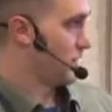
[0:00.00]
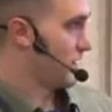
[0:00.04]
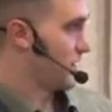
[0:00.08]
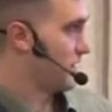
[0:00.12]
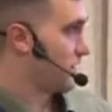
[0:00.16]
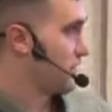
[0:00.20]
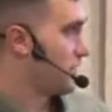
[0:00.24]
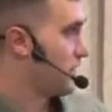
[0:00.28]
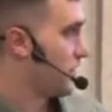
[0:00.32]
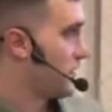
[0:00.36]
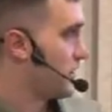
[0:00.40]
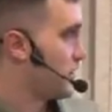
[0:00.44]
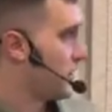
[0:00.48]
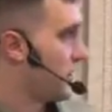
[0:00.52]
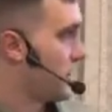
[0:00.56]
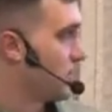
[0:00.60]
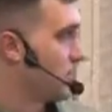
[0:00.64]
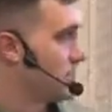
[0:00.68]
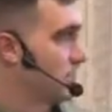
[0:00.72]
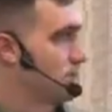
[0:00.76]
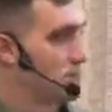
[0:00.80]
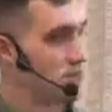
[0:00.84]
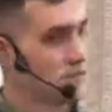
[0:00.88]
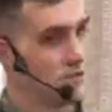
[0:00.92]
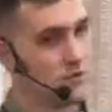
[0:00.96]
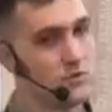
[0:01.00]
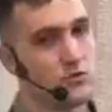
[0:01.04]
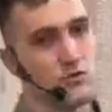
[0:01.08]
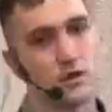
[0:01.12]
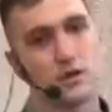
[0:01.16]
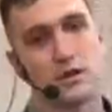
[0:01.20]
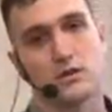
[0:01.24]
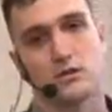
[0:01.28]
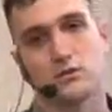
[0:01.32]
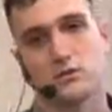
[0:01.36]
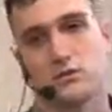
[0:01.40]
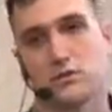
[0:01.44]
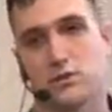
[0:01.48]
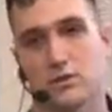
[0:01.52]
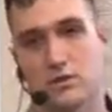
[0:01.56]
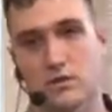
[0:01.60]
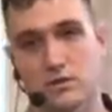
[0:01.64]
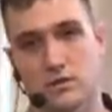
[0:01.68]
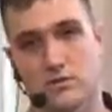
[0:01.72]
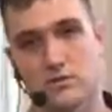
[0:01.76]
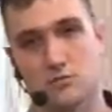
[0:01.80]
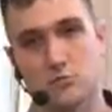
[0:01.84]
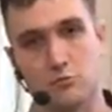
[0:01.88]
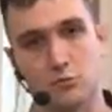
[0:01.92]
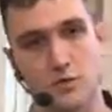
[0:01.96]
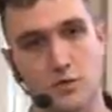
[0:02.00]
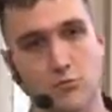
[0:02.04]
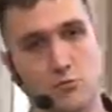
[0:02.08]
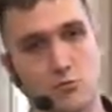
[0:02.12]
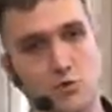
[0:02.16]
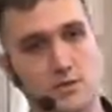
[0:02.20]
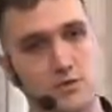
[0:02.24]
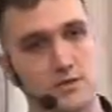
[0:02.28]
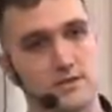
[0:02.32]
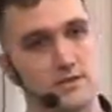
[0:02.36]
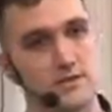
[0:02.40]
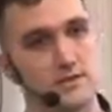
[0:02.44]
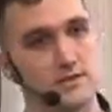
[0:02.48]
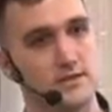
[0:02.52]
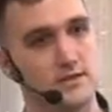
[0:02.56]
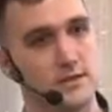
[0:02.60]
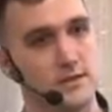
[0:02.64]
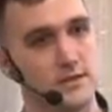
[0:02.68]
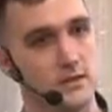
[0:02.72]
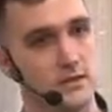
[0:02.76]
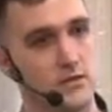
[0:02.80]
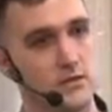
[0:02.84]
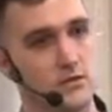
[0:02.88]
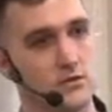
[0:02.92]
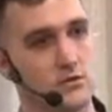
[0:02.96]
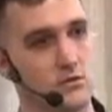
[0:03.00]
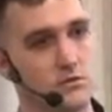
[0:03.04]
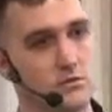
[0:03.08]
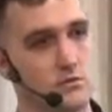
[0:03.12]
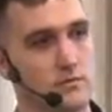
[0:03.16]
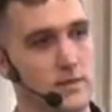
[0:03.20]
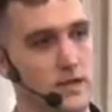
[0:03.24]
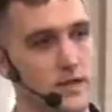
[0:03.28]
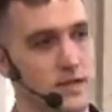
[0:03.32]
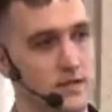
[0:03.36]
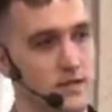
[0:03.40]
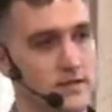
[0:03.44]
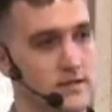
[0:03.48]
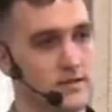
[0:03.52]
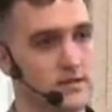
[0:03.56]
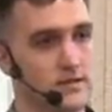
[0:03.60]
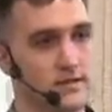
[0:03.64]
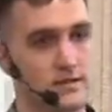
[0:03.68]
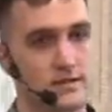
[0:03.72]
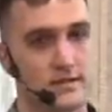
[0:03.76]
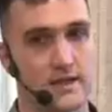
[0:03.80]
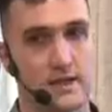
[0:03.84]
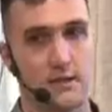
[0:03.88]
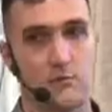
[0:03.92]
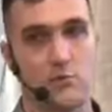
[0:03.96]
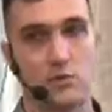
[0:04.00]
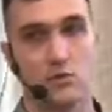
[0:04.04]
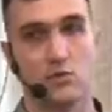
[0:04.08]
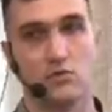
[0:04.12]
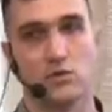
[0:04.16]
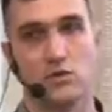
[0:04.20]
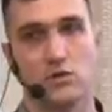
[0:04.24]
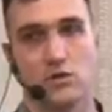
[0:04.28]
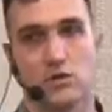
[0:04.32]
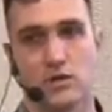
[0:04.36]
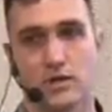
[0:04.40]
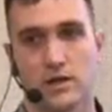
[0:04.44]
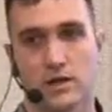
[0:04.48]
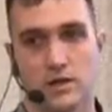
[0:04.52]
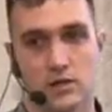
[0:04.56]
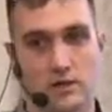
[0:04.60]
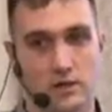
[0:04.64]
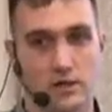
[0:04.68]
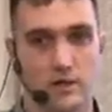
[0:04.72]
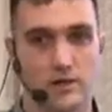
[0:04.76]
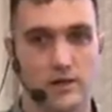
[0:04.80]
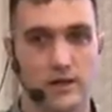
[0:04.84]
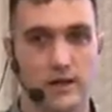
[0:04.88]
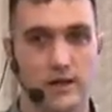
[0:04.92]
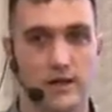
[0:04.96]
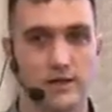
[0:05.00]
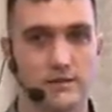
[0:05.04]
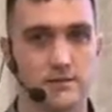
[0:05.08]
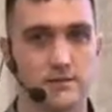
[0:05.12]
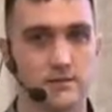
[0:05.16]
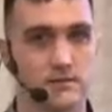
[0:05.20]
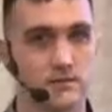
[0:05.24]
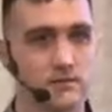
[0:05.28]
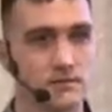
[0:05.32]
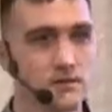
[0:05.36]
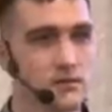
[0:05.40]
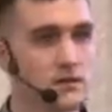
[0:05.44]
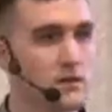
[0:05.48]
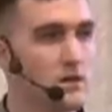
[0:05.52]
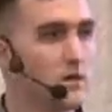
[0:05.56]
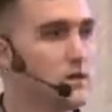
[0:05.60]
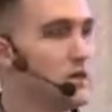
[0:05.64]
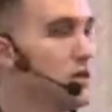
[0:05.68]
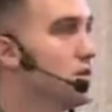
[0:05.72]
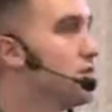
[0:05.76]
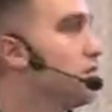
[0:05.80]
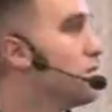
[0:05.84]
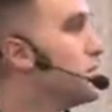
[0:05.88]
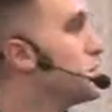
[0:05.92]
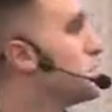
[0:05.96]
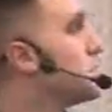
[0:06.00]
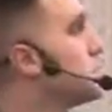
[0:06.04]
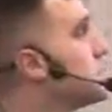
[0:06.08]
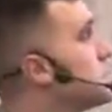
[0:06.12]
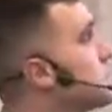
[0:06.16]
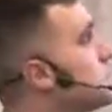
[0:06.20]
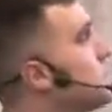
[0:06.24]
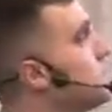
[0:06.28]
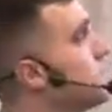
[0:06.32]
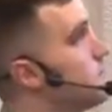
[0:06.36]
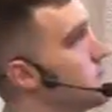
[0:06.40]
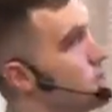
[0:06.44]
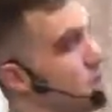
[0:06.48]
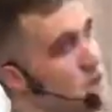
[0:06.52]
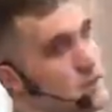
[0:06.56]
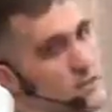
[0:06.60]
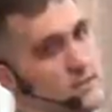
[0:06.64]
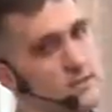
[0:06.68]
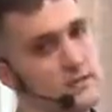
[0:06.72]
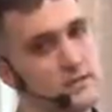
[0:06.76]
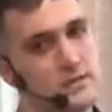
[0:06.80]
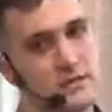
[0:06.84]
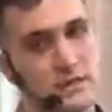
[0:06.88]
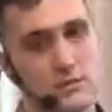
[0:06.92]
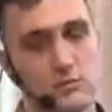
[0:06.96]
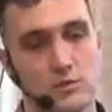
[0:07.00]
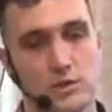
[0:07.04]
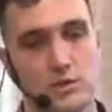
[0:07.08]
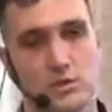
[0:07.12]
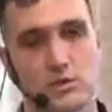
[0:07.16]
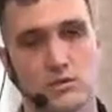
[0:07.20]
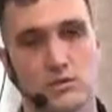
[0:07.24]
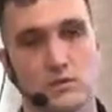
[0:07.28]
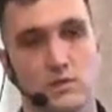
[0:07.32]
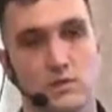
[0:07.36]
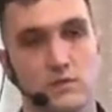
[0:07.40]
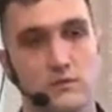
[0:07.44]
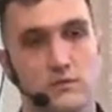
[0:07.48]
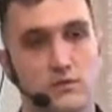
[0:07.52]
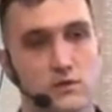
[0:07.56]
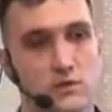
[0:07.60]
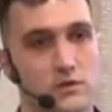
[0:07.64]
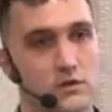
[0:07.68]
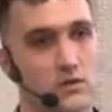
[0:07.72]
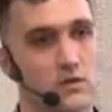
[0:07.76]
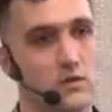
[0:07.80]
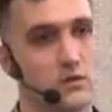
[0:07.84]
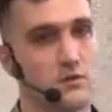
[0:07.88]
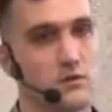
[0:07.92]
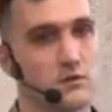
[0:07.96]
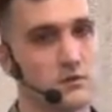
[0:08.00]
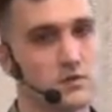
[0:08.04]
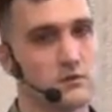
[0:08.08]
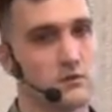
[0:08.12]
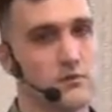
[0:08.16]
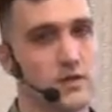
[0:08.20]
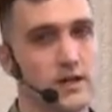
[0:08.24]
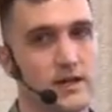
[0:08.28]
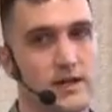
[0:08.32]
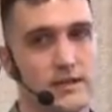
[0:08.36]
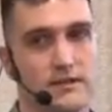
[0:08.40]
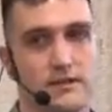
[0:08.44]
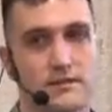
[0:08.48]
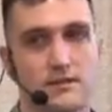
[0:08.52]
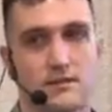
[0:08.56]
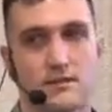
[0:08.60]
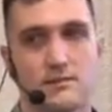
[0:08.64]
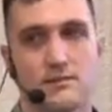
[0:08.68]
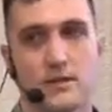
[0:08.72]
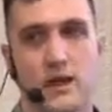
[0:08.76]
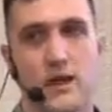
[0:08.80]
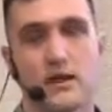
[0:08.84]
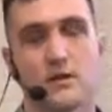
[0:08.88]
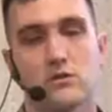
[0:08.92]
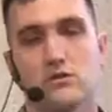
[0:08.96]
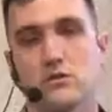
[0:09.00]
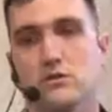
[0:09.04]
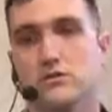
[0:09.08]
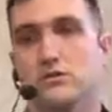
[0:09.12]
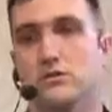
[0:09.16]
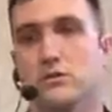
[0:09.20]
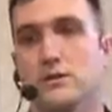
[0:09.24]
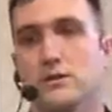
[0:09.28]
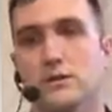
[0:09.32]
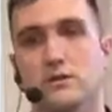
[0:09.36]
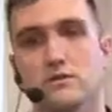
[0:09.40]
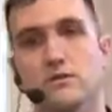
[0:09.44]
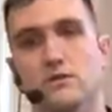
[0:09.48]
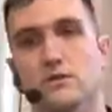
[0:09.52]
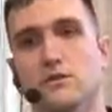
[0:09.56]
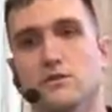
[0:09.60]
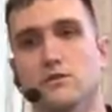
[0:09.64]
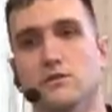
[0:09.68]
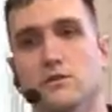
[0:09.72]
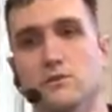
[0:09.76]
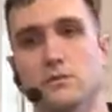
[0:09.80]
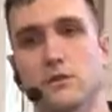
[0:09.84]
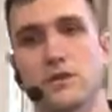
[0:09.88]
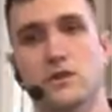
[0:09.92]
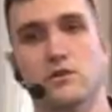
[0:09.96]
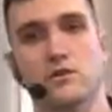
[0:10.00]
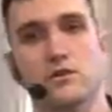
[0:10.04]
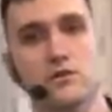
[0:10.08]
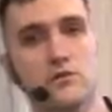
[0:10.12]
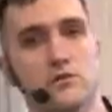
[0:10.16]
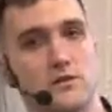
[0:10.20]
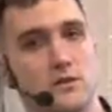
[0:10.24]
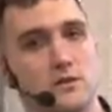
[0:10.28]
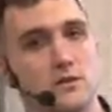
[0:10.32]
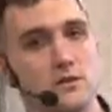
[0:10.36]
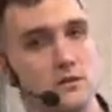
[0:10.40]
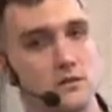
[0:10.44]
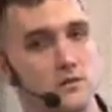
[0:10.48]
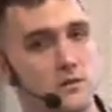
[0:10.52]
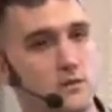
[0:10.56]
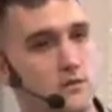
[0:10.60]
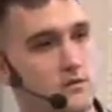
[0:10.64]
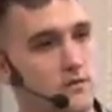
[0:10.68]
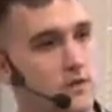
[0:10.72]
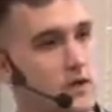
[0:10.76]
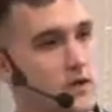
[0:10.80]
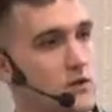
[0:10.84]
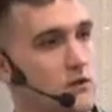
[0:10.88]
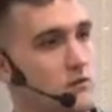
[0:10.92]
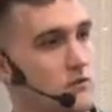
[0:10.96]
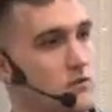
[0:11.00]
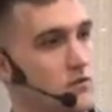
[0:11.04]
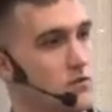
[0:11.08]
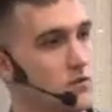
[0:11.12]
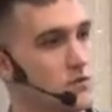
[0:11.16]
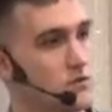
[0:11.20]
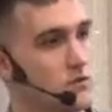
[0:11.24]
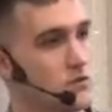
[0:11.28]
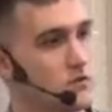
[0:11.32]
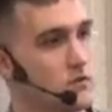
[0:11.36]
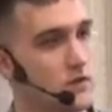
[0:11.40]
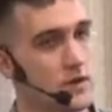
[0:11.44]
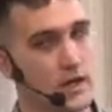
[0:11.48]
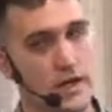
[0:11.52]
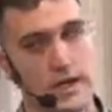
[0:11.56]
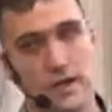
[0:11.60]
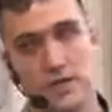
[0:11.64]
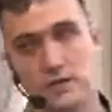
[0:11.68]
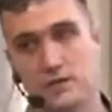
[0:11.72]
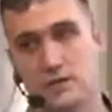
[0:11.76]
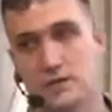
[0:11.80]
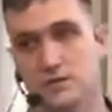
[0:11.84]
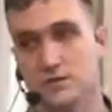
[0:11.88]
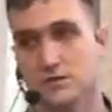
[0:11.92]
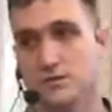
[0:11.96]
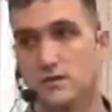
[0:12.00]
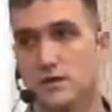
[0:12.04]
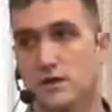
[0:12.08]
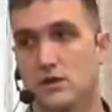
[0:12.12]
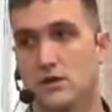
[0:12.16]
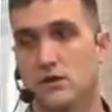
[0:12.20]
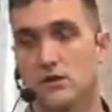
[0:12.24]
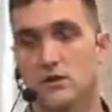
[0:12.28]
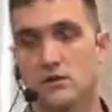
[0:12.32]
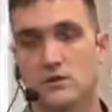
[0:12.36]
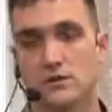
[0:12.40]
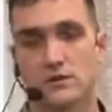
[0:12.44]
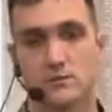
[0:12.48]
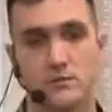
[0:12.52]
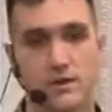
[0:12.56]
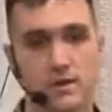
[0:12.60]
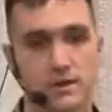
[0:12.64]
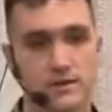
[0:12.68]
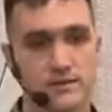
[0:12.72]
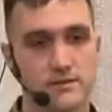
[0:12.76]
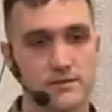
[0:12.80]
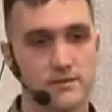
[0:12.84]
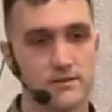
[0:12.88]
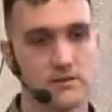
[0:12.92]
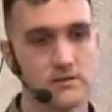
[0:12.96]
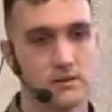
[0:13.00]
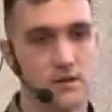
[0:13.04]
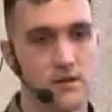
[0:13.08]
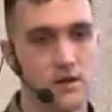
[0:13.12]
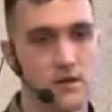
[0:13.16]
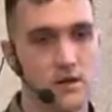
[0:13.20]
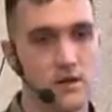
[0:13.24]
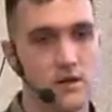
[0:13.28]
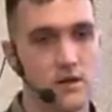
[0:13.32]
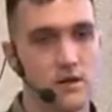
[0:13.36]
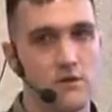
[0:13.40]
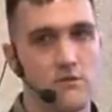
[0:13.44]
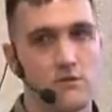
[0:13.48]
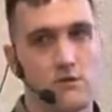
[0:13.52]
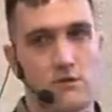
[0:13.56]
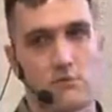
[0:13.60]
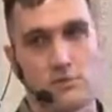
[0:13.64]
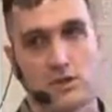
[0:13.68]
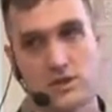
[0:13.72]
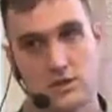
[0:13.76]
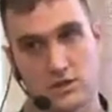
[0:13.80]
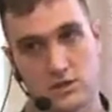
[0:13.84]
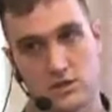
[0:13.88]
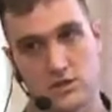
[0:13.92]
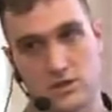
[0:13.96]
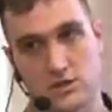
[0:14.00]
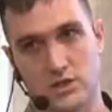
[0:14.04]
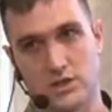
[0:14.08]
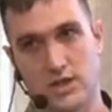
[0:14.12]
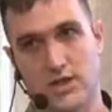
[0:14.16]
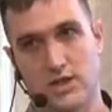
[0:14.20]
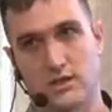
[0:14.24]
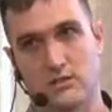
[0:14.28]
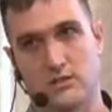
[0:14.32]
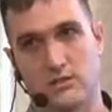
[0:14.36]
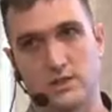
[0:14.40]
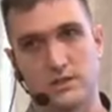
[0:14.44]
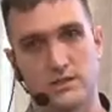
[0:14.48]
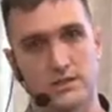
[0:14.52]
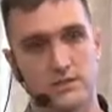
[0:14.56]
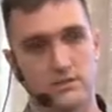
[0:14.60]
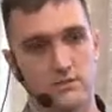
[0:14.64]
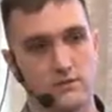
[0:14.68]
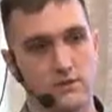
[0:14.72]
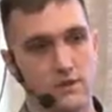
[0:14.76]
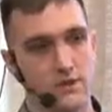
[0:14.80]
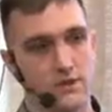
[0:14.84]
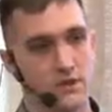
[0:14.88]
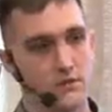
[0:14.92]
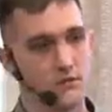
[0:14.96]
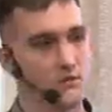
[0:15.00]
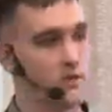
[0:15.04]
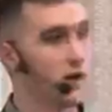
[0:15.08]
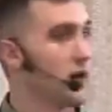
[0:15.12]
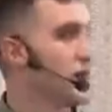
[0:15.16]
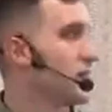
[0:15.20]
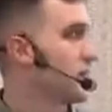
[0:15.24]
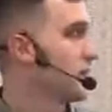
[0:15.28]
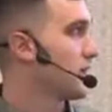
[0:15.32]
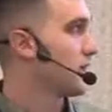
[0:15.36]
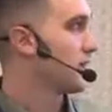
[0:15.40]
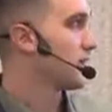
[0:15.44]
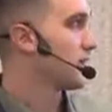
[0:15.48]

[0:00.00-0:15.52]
can figure out, you can do a lot of pre-processing here to make this example work like really nice. If I just convert this image to different color space, I don't know if you're familiar with it. If I convert it to HSV color space, from a third channel that's V, I can